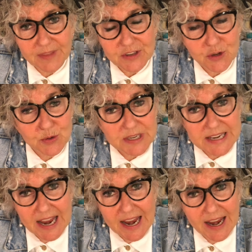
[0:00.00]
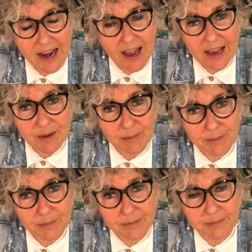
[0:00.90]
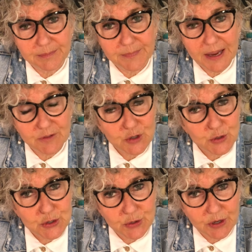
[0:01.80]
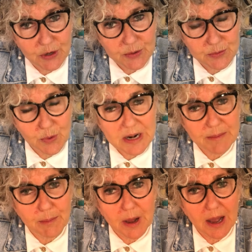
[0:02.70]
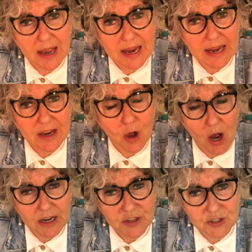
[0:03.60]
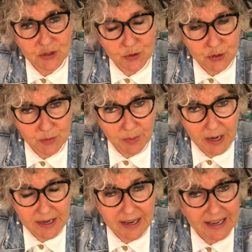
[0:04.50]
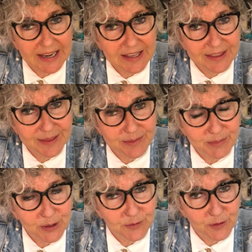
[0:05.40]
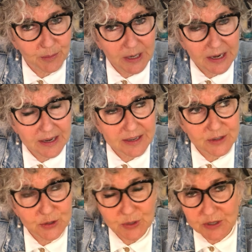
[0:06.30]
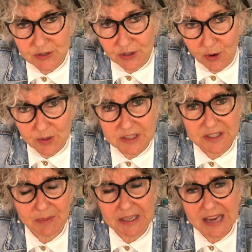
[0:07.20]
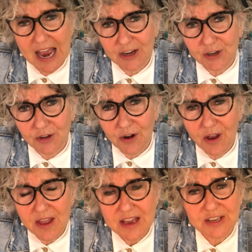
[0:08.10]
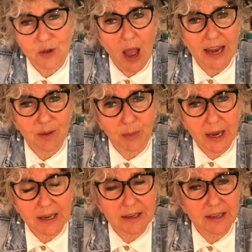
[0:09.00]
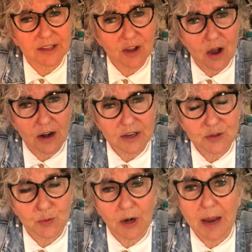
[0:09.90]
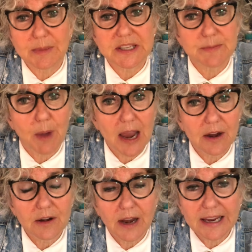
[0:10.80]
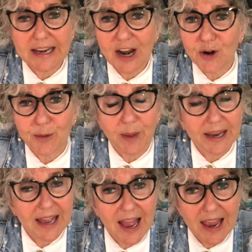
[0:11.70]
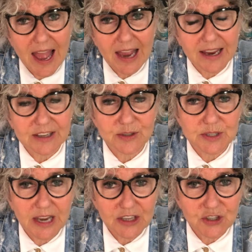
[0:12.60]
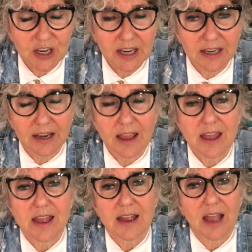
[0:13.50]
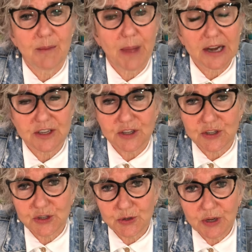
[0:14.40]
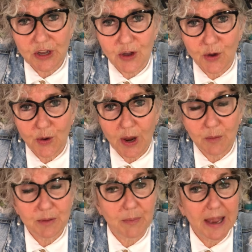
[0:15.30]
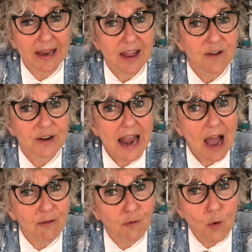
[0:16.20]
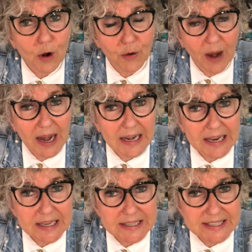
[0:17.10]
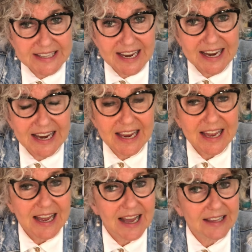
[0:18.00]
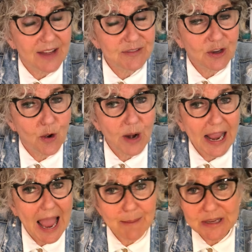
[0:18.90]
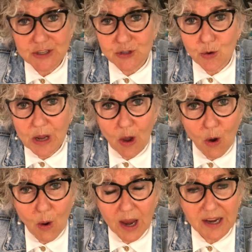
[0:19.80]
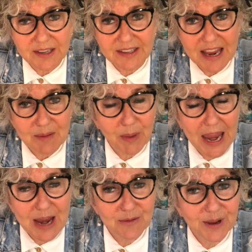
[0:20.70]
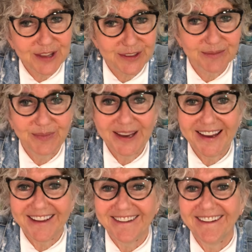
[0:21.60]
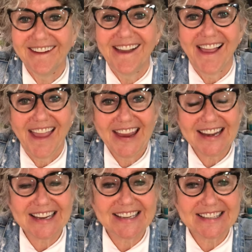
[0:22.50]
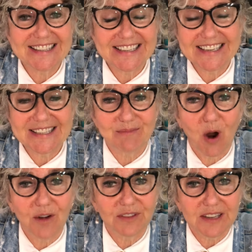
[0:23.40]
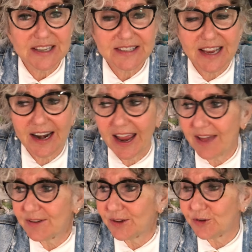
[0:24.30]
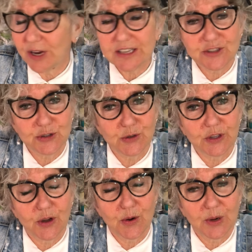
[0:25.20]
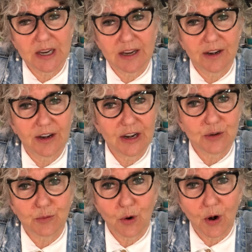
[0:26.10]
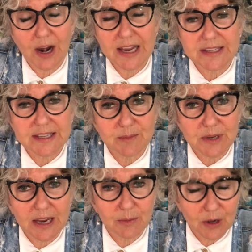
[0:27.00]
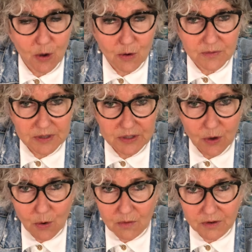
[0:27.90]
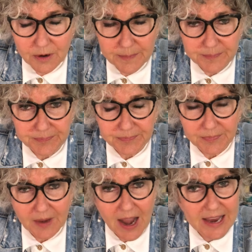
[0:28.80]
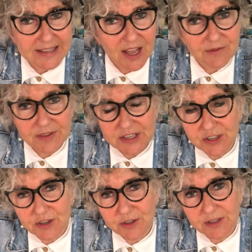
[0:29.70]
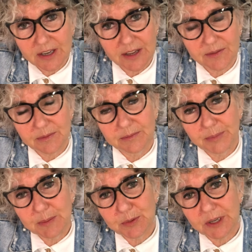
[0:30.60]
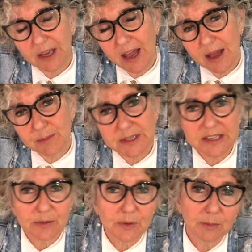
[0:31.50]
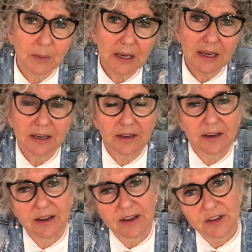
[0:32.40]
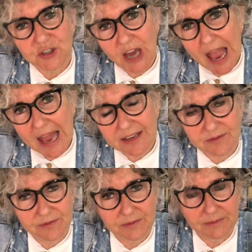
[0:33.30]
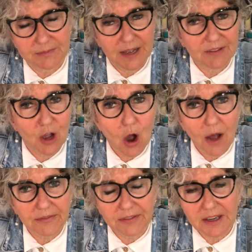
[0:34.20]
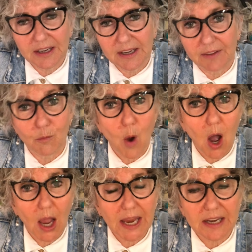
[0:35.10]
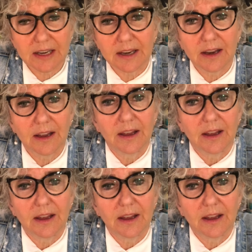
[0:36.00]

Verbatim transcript: so today I'm I have two studios, one at my cottage in Georgian Bay that Keith built for me two years ago. It's spectacular. So I can paint at the cottage where I'm inspired. I get out on my kayak, I do sketching and come back to the studio. And with my now four grandkids, they love to go to Gamma Studio and they paint with it is it's marvelous and I have a great studio here in Aurora and someday when COVID's over, I love visitors. I love people to come and sit with me and chat and have a coffee, have wine and